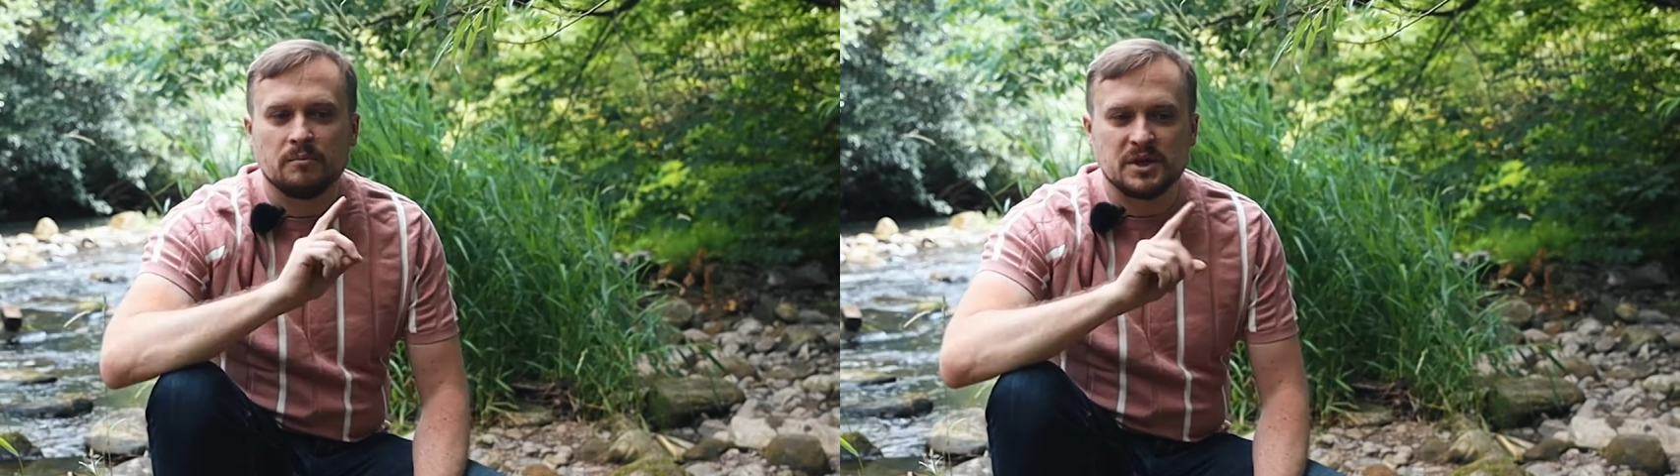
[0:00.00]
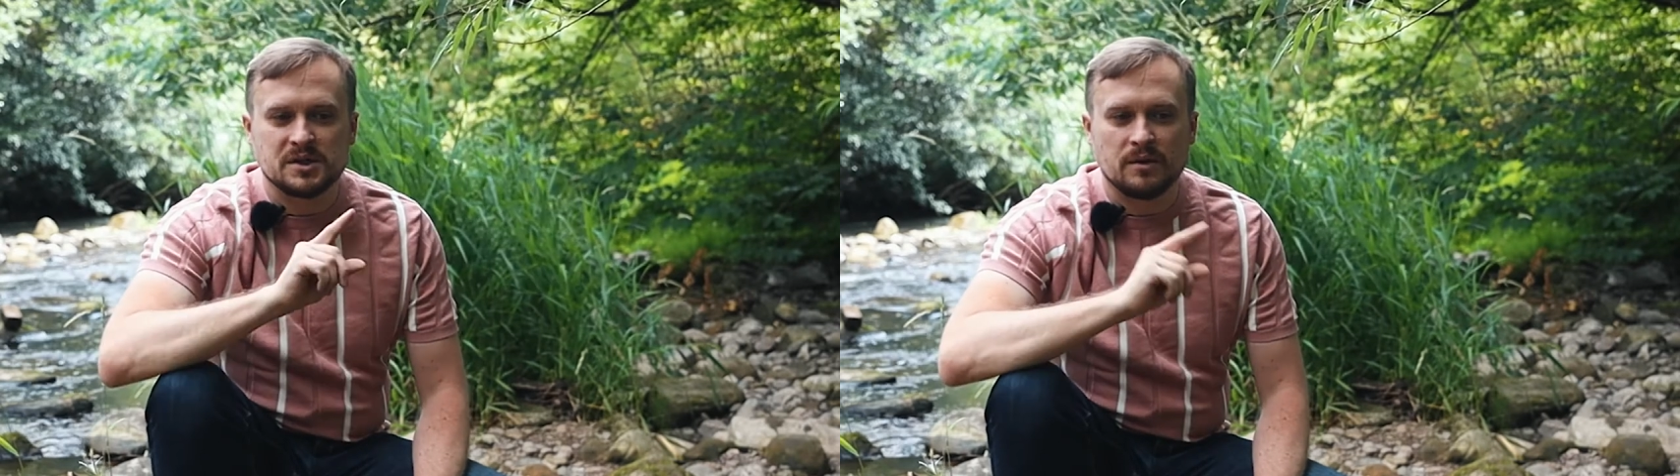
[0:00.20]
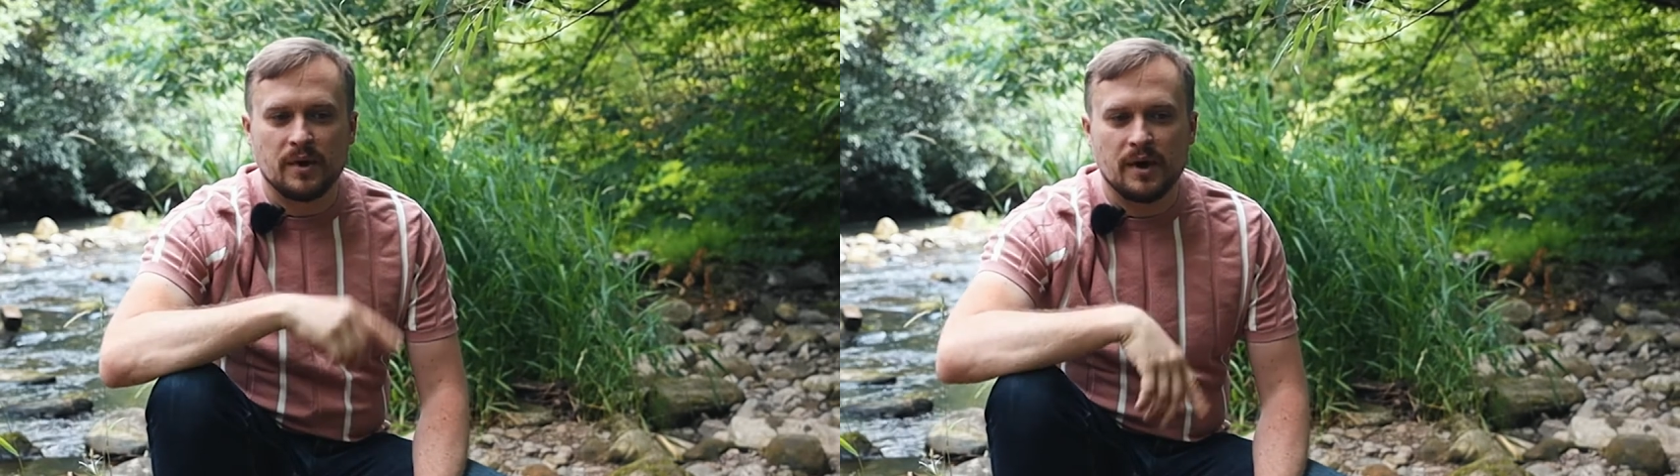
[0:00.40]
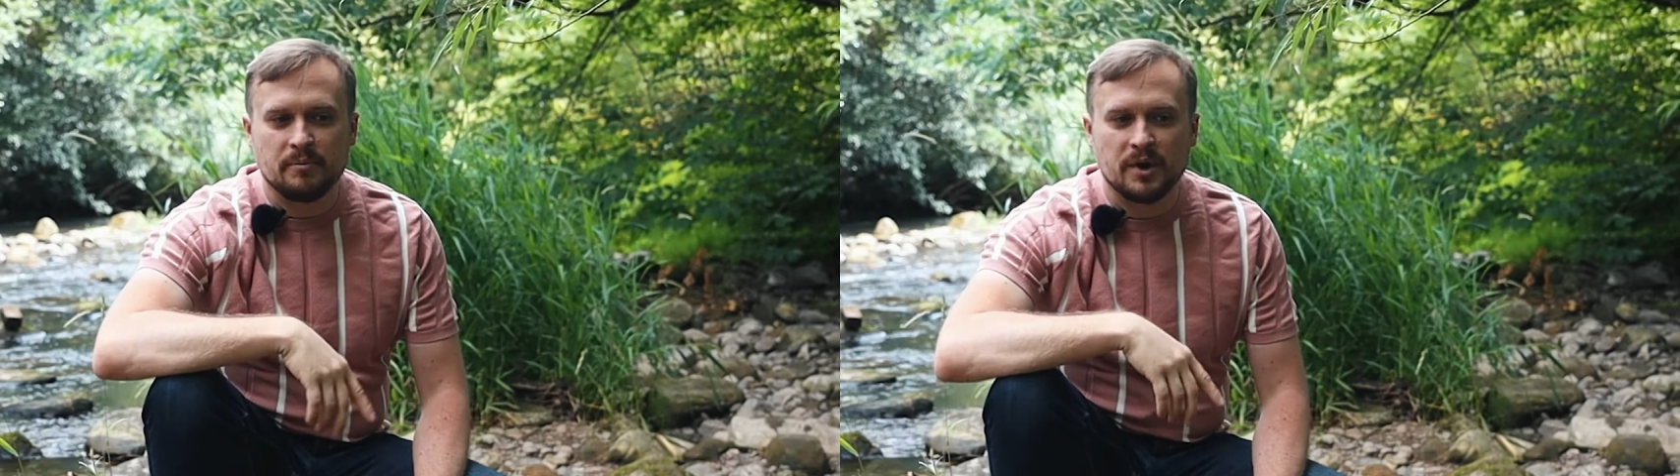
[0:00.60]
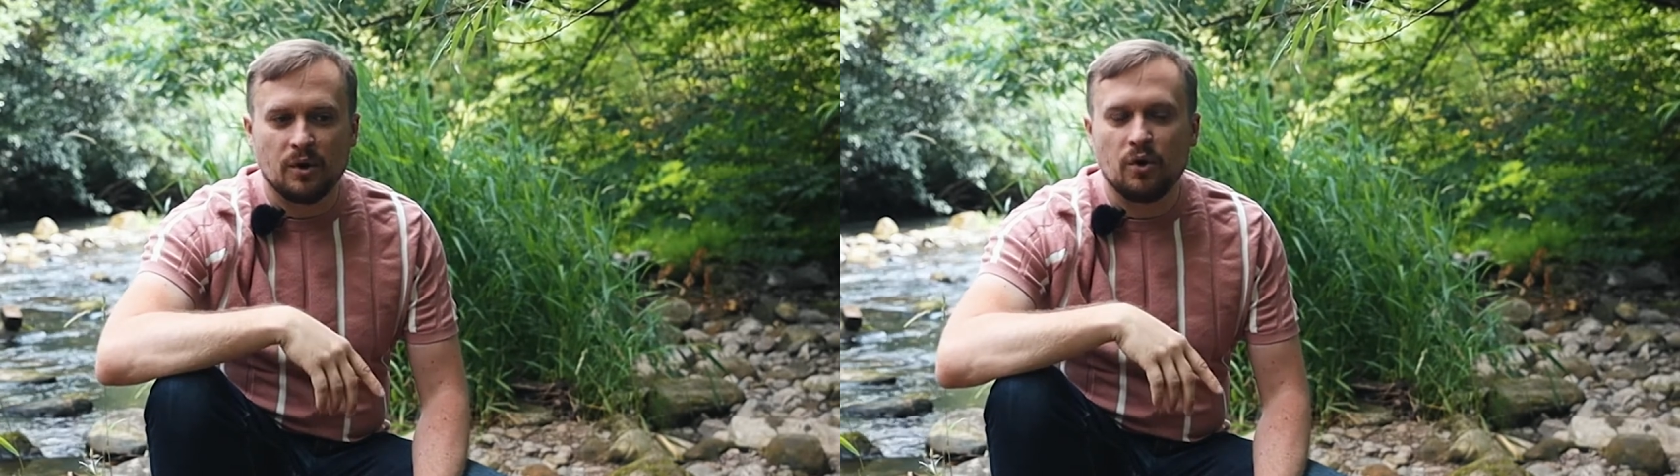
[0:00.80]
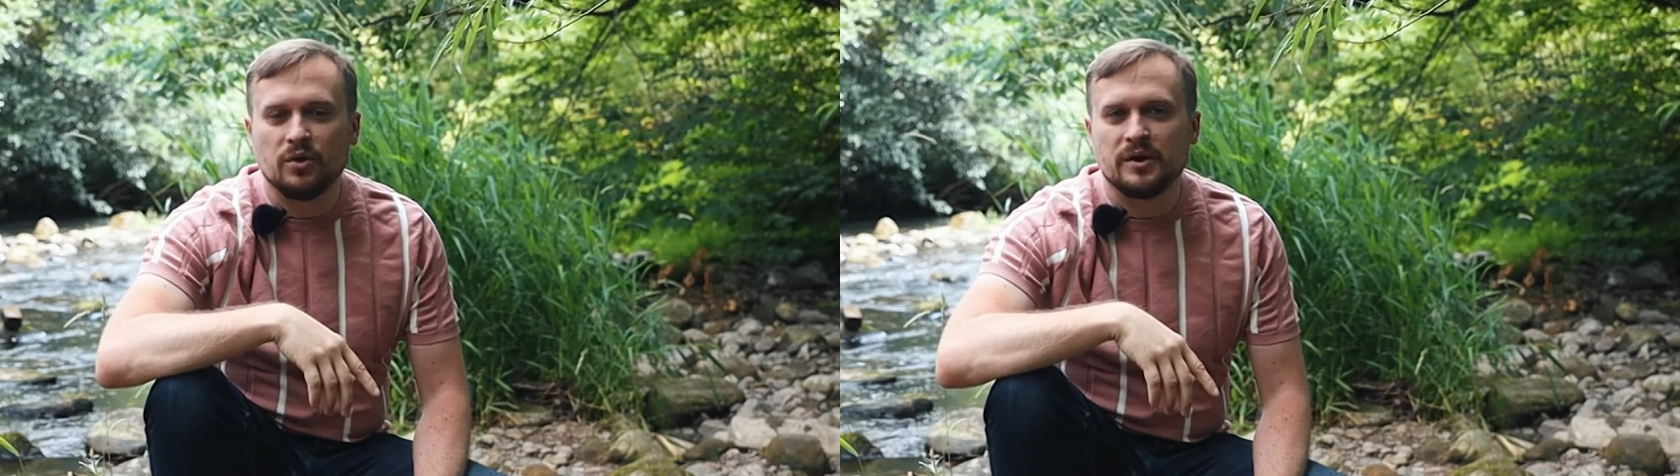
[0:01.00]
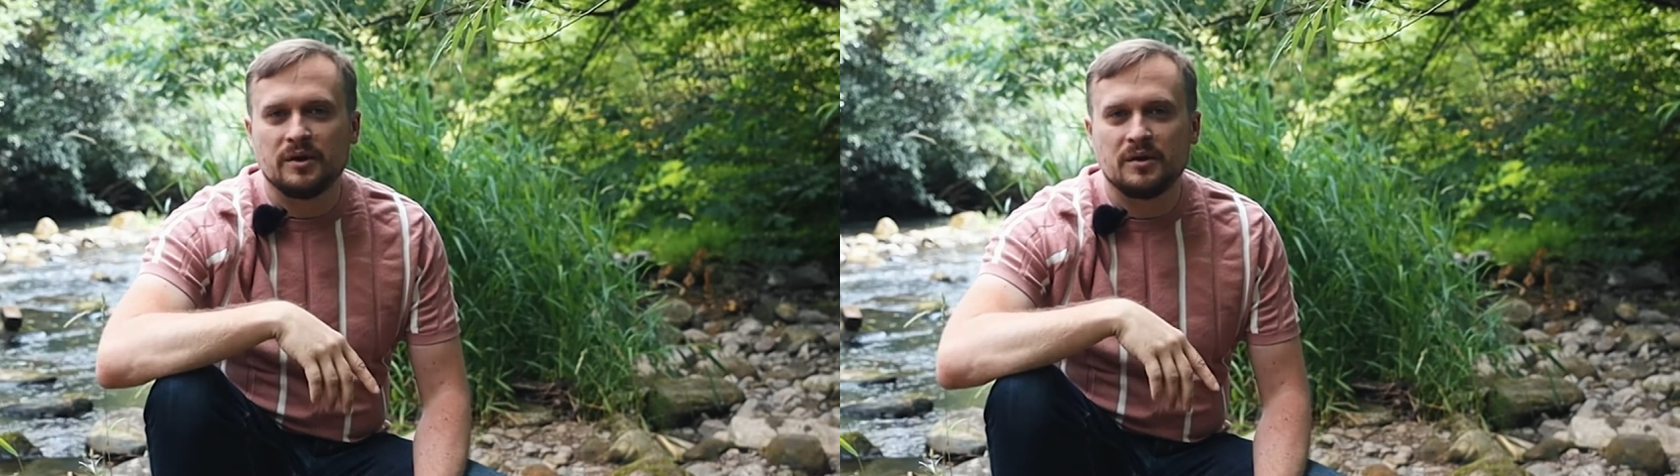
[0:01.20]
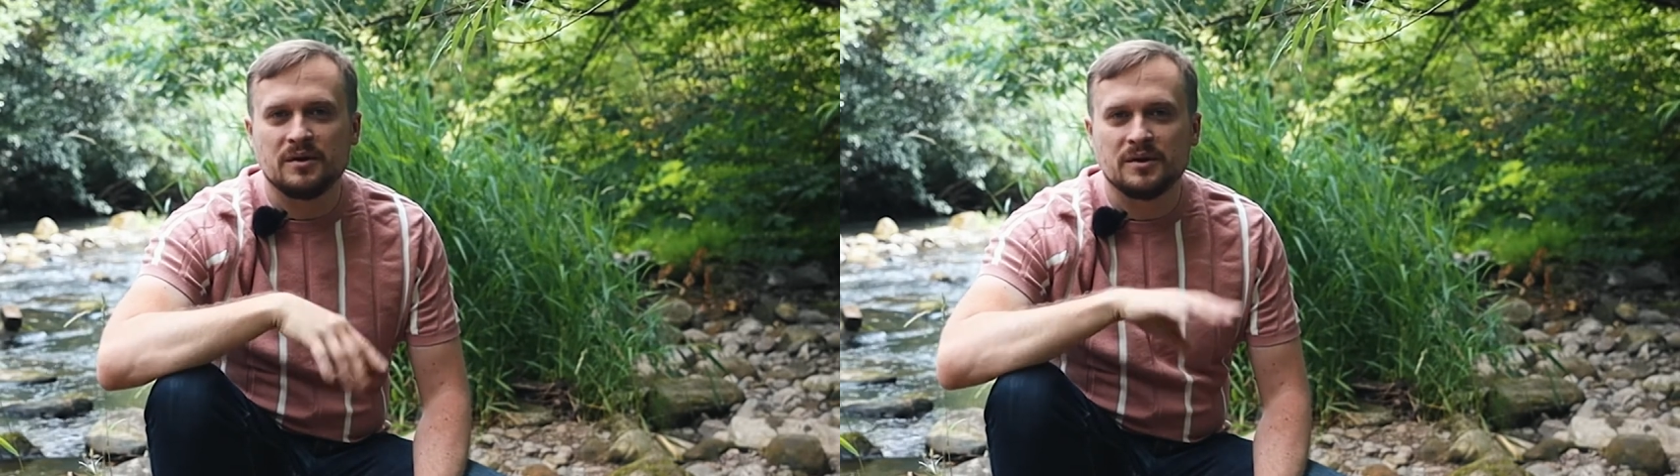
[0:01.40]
basically what happened, all the